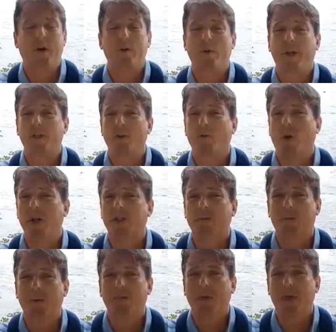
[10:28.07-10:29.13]
fundraiser once
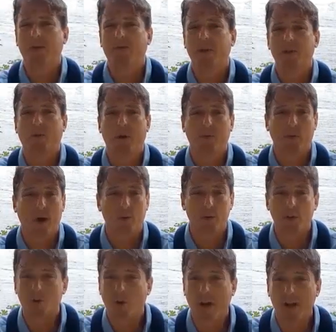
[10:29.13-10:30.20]
where we played for 24
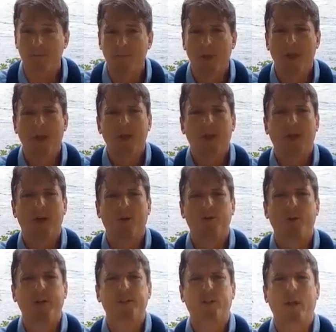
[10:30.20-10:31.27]
hours straight,
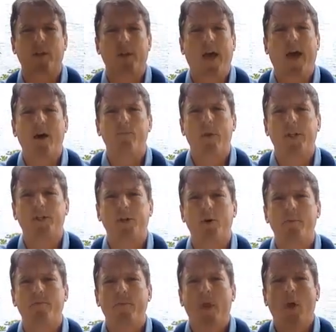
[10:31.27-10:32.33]
and things like that. And
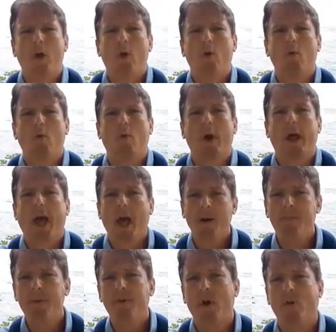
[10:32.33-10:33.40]
so what
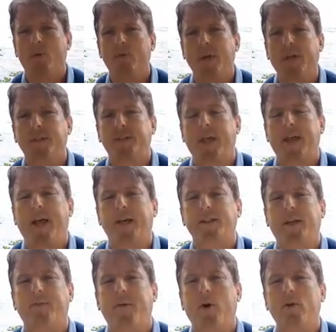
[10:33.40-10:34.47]
happened though is that as I